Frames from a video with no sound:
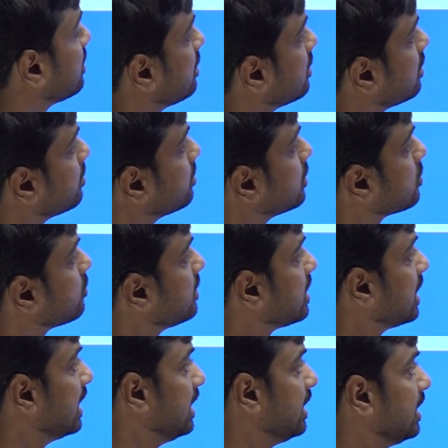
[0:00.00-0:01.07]
real numbers with
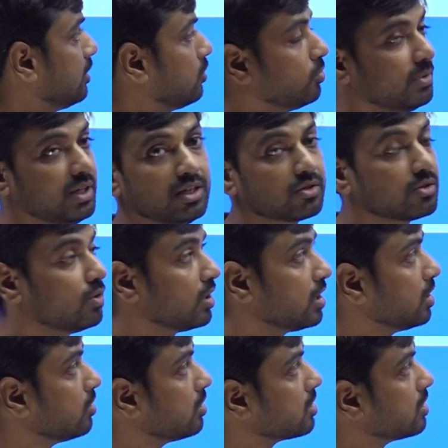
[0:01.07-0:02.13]
a into b is not
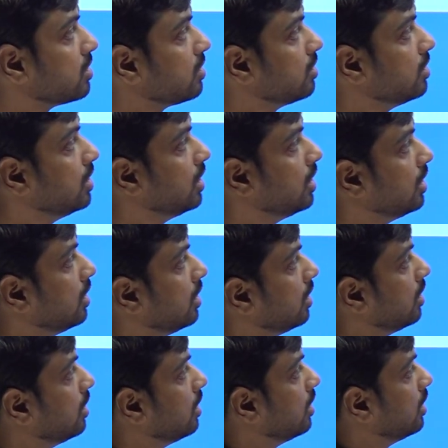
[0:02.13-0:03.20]
equal to 0.
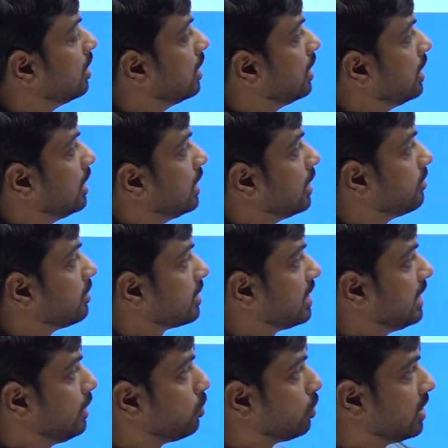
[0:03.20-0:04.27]
If the
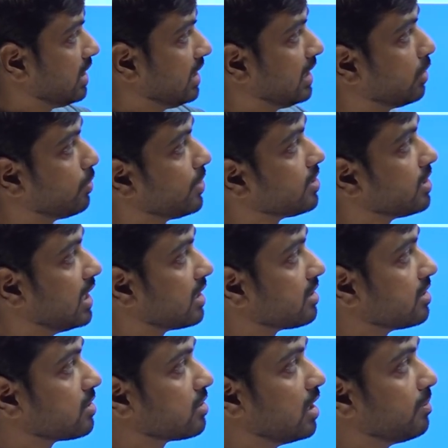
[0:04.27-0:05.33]
three quadratic equation x
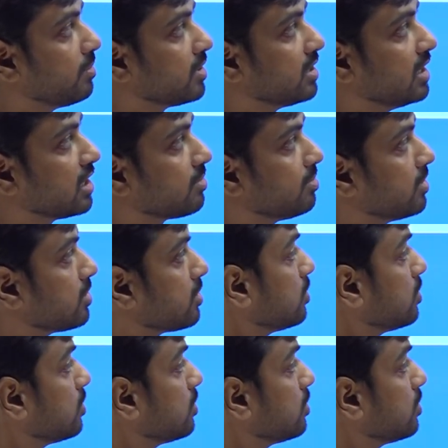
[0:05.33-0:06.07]
square plus ax plus